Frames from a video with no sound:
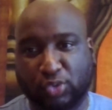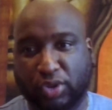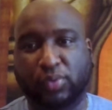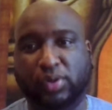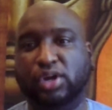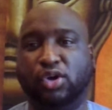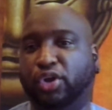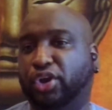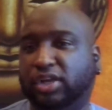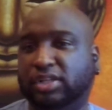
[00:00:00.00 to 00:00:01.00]
do the work
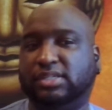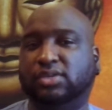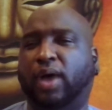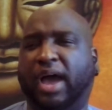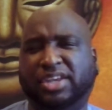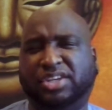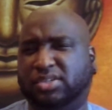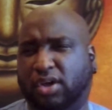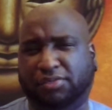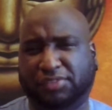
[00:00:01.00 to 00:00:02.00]
or not. So I
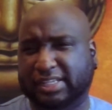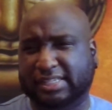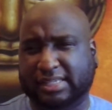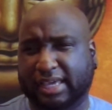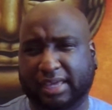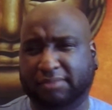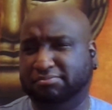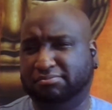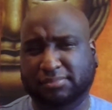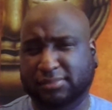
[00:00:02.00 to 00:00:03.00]
just often
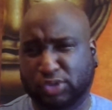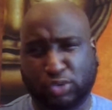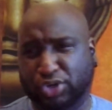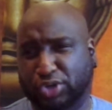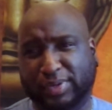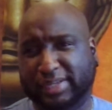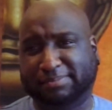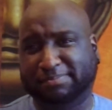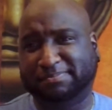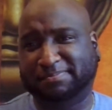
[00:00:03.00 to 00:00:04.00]
say, don't do it.